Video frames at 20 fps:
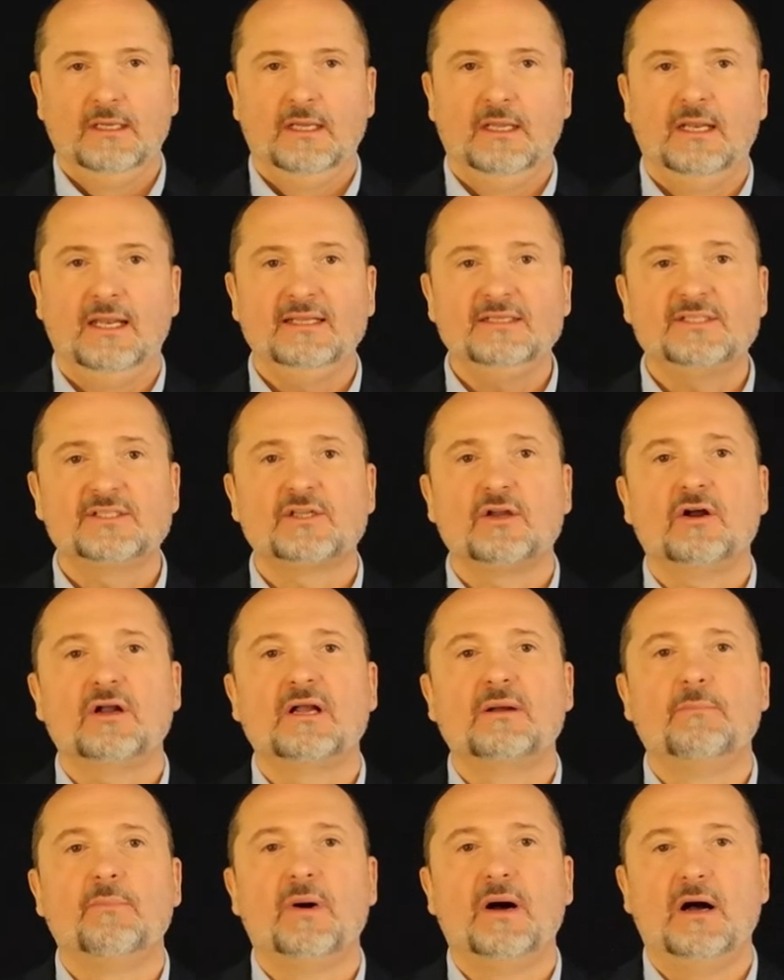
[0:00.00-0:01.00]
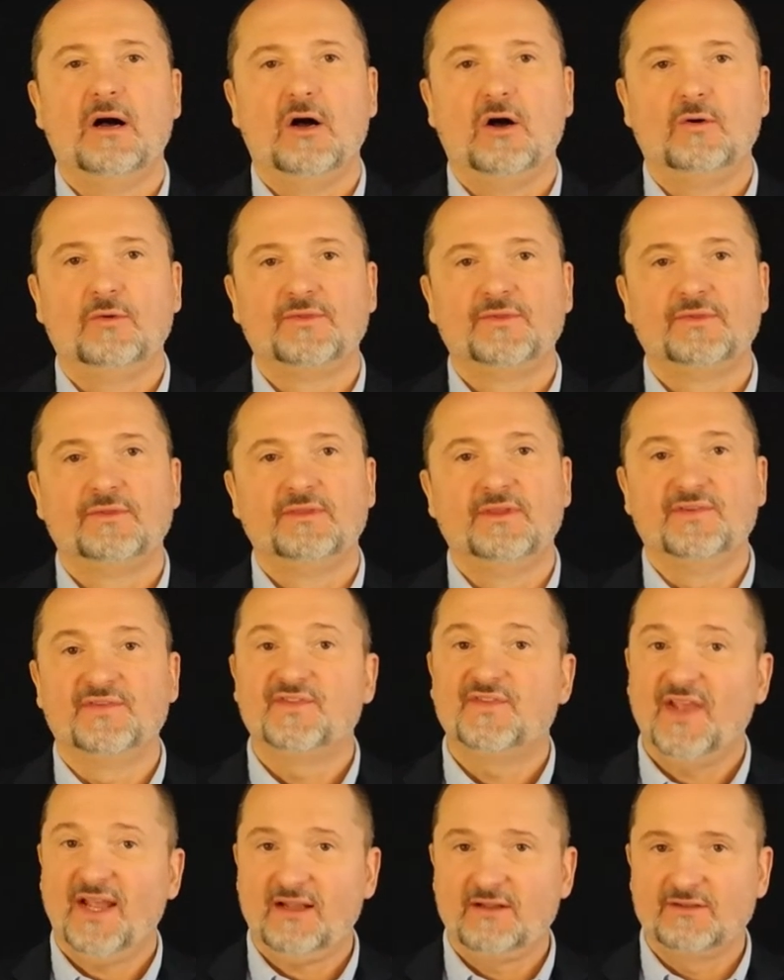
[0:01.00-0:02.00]
Let's talk about the
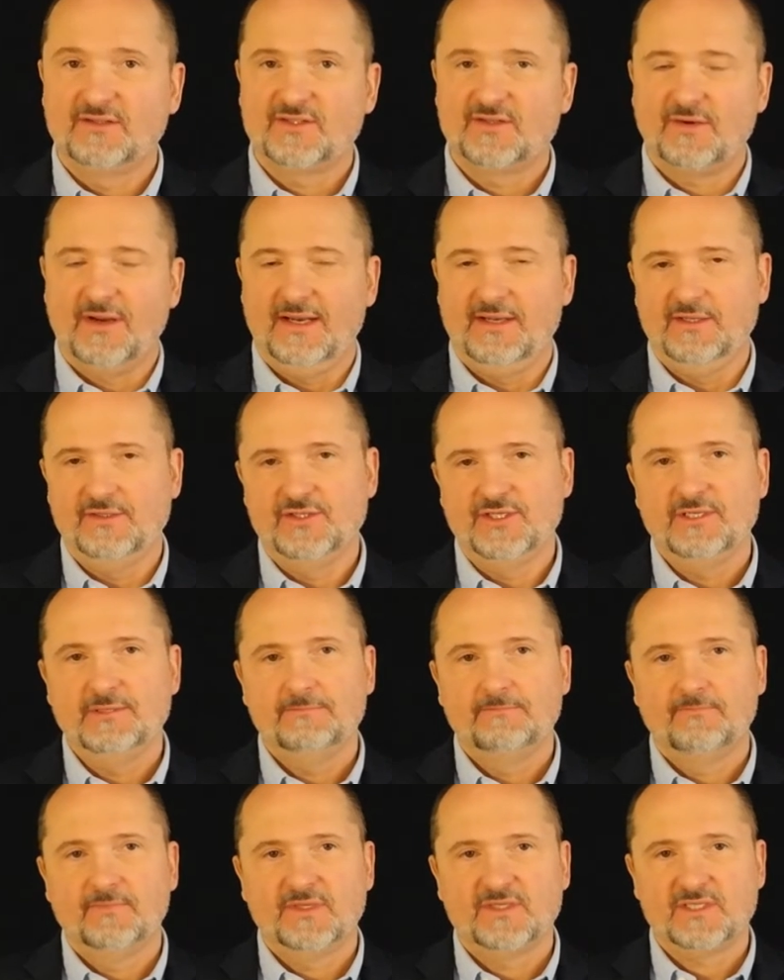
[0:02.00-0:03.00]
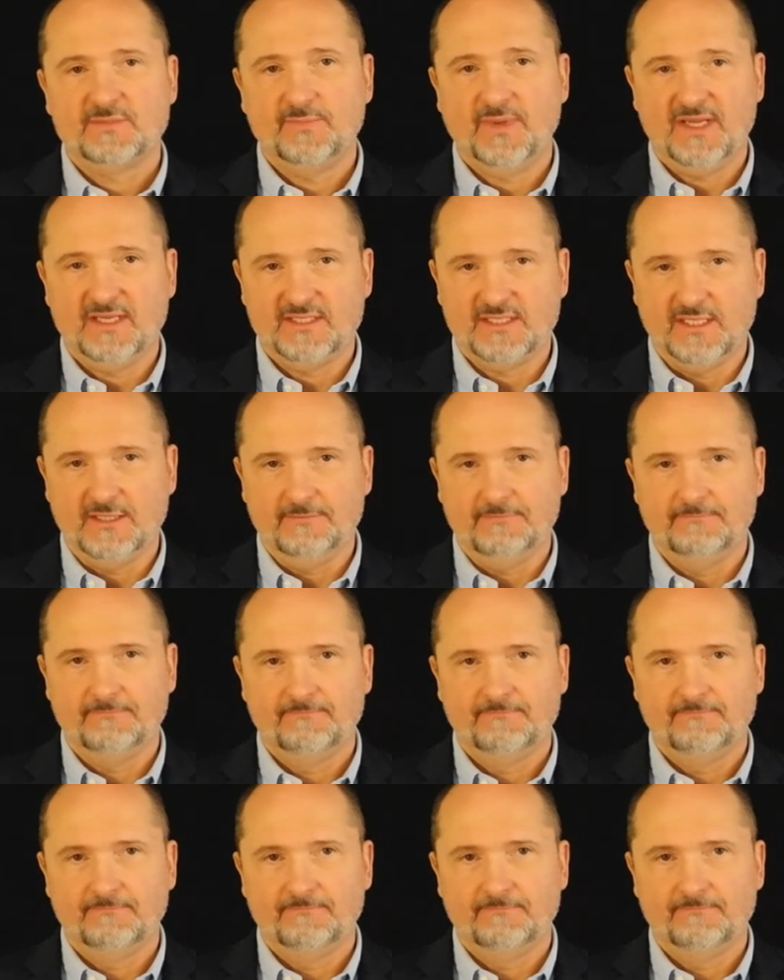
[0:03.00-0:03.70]
second strategy, spacing.